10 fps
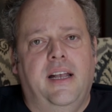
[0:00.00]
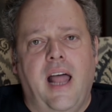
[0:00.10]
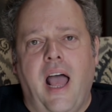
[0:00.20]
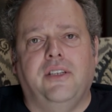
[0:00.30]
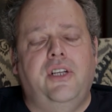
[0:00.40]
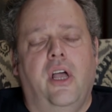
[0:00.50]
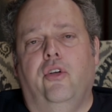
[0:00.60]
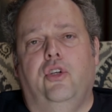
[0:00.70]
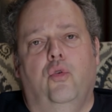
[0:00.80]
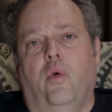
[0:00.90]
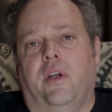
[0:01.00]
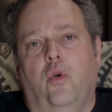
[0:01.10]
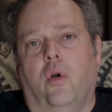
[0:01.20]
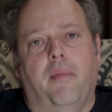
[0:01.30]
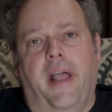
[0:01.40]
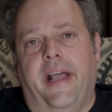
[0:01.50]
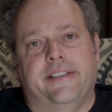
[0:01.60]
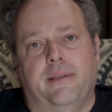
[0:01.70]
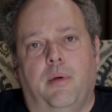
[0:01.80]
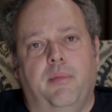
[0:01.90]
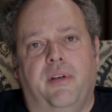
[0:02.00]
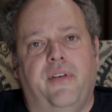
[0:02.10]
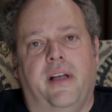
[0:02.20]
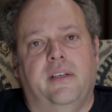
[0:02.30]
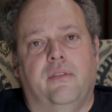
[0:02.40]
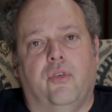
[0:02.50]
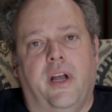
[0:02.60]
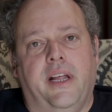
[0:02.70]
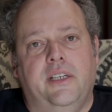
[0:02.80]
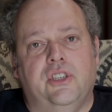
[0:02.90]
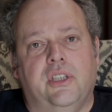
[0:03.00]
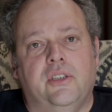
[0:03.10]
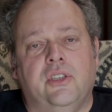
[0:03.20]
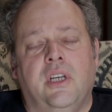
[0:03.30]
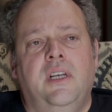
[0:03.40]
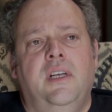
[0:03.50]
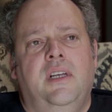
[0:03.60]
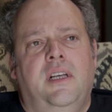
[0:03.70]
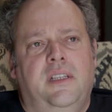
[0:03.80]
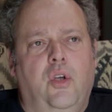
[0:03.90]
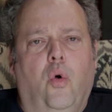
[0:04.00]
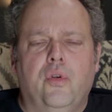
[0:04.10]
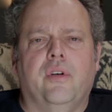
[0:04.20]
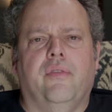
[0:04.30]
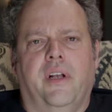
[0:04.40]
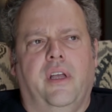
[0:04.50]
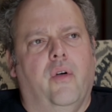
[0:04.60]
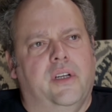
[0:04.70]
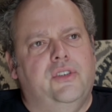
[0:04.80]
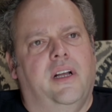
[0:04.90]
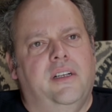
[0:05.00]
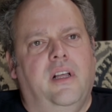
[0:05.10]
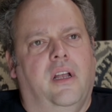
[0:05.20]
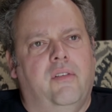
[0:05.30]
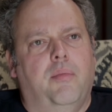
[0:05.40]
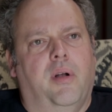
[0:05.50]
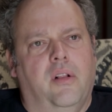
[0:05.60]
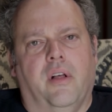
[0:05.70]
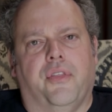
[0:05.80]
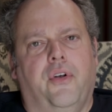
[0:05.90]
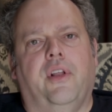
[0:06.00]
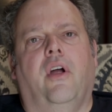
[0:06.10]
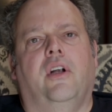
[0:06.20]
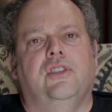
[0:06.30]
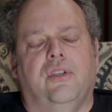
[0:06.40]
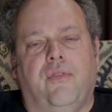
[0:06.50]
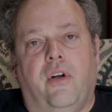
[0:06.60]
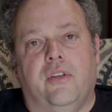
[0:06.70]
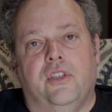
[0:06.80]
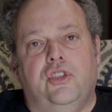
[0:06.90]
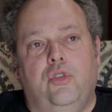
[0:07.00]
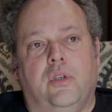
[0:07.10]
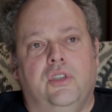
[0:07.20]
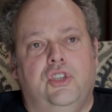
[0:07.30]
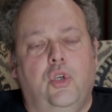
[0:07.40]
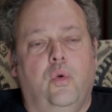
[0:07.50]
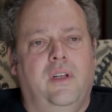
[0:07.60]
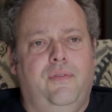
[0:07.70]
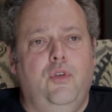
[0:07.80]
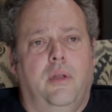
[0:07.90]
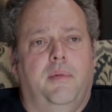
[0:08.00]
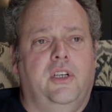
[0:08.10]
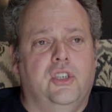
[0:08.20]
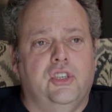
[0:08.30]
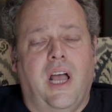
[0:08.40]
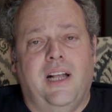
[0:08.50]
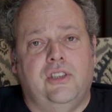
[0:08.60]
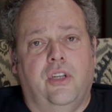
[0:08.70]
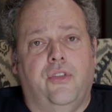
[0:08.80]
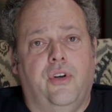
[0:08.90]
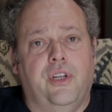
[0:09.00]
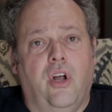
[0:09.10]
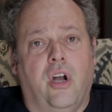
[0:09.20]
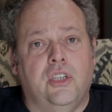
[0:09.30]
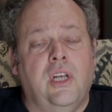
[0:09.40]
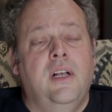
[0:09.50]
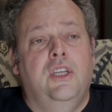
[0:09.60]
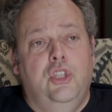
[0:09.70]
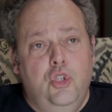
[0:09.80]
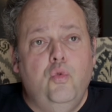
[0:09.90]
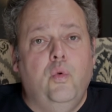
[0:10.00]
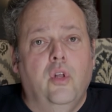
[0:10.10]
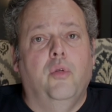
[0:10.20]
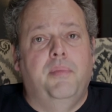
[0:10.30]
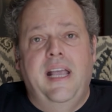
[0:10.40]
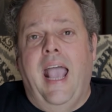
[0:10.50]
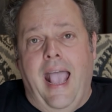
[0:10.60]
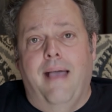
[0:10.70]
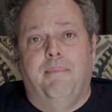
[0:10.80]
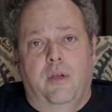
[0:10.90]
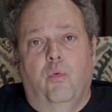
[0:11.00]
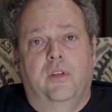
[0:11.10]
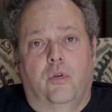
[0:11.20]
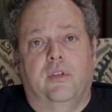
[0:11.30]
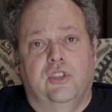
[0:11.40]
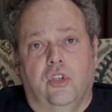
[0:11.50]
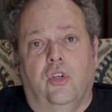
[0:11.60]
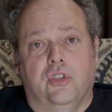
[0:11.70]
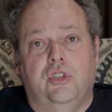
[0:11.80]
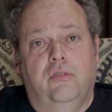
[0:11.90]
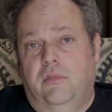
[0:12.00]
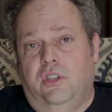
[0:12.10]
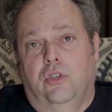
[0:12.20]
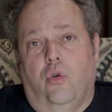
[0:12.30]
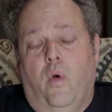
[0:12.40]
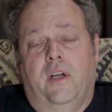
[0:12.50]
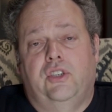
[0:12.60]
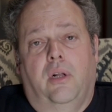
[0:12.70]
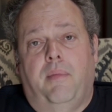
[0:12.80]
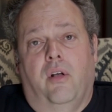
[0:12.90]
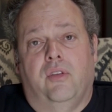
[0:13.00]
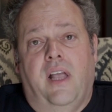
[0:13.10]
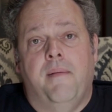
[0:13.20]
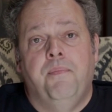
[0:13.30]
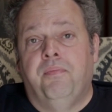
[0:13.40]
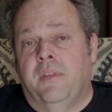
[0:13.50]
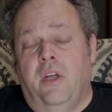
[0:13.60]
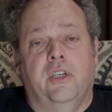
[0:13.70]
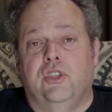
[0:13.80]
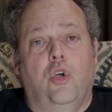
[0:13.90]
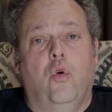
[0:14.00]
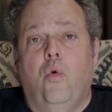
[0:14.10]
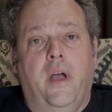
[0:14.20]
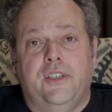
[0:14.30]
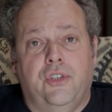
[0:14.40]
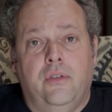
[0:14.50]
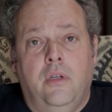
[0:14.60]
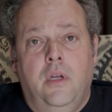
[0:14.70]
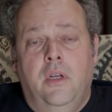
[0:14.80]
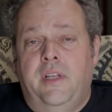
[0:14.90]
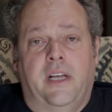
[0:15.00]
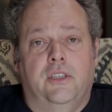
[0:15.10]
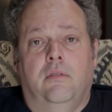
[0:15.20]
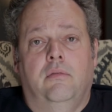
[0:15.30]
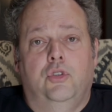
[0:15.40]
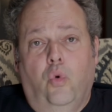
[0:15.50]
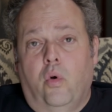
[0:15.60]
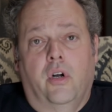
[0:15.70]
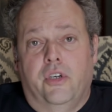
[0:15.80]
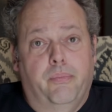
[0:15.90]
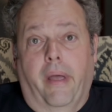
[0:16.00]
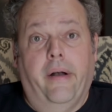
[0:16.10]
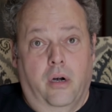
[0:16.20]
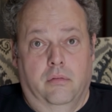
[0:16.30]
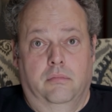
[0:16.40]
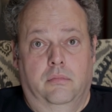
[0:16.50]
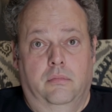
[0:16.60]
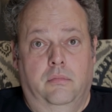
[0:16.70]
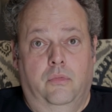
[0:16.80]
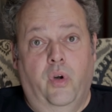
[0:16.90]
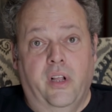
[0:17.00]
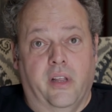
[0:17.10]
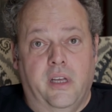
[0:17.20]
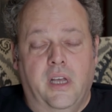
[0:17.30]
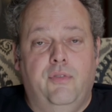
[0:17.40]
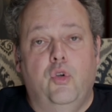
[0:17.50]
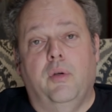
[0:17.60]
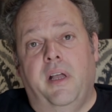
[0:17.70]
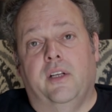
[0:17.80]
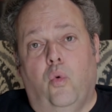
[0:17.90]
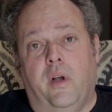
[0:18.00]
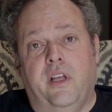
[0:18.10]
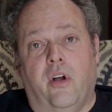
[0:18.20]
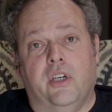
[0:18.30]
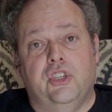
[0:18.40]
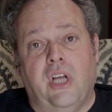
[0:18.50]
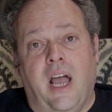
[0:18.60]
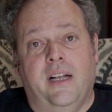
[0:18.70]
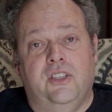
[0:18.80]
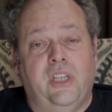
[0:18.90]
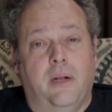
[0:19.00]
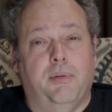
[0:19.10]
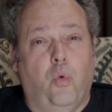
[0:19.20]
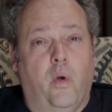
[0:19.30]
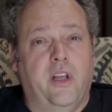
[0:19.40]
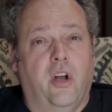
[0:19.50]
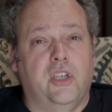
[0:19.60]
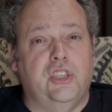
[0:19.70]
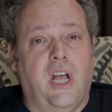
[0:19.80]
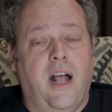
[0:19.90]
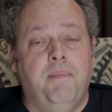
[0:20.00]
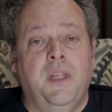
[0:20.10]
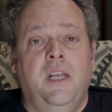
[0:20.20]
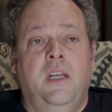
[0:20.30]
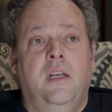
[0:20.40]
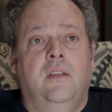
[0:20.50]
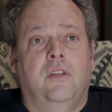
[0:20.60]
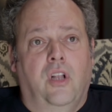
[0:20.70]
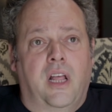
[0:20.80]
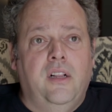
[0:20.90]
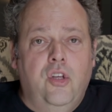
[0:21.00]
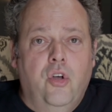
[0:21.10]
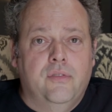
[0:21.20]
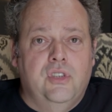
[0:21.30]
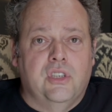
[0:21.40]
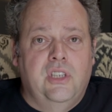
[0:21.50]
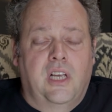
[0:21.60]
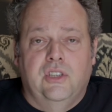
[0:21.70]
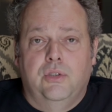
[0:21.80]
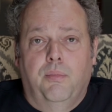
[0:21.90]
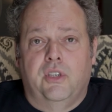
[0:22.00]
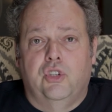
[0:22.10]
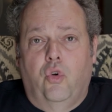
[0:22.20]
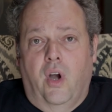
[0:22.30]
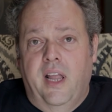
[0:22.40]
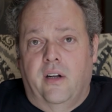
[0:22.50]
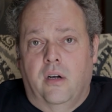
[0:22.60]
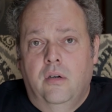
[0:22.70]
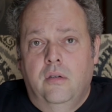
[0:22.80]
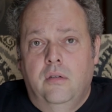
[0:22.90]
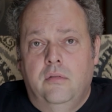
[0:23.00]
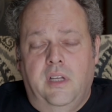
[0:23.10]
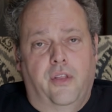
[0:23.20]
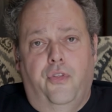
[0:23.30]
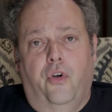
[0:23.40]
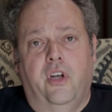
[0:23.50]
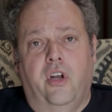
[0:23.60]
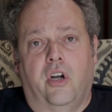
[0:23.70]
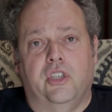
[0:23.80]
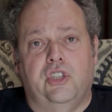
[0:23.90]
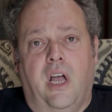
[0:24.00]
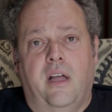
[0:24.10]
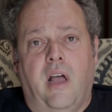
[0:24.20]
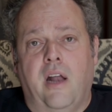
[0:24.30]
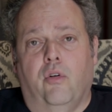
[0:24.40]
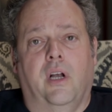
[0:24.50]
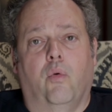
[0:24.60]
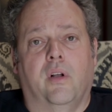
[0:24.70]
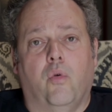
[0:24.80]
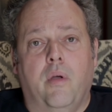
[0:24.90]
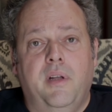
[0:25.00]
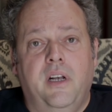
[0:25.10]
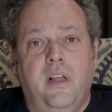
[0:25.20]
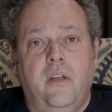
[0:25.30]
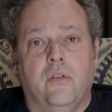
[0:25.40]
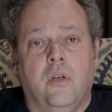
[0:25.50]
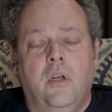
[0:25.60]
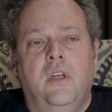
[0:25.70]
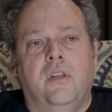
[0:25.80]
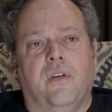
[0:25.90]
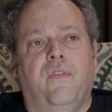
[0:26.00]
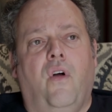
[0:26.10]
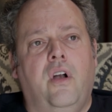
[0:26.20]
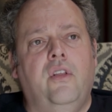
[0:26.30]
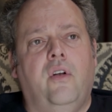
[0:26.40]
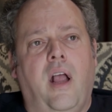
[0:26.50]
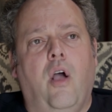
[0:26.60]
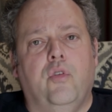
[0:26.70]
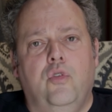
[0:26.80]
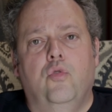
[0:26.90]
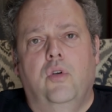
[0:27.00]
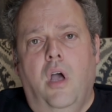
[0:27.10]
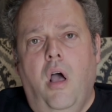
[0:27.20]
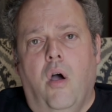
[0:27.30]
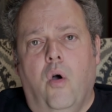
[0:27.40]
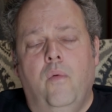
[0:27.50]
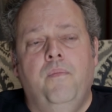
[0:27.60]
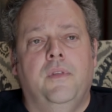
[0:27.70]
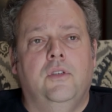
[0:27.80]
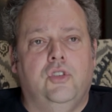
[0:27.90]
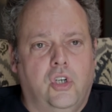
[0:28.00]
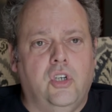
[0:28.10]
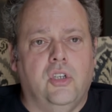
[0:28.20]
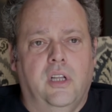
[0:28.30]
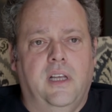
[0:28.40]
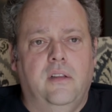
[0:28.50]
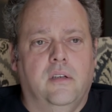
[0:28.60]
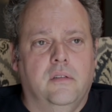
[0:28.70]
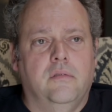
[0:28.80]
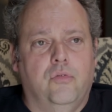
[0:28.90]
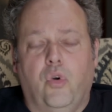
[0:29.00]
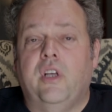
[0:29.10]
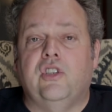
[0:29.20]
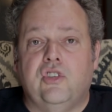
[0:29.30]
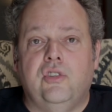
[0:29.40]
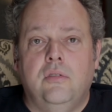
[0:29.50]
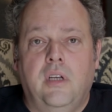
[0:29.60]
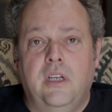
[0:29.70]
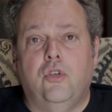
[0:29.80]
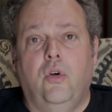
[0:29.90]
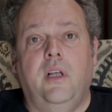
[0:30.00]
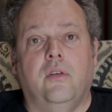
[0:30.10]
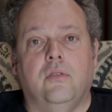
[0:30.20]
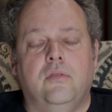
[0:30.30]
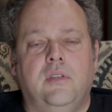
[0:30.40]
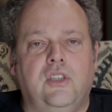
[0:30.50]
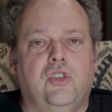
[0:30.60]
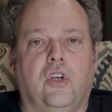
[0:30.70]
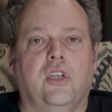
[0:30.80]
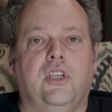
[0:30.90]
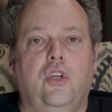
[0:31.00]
cannot tell you what your maximum effective range is. In the older video, I tried to tell everybody, look, 30 yards is the farthest you could shoot. If you limit your shots to 30 yards, you will be happy with the results. There's no question about that. There is no question that shorter is better, really. If you can make a 20-yard shot and set up a 20-yard shot, the likelihood of success is much greater than a 30-yard shot. I don't care what equipment it is. The farther out you go, certainly the risks increase. They certainly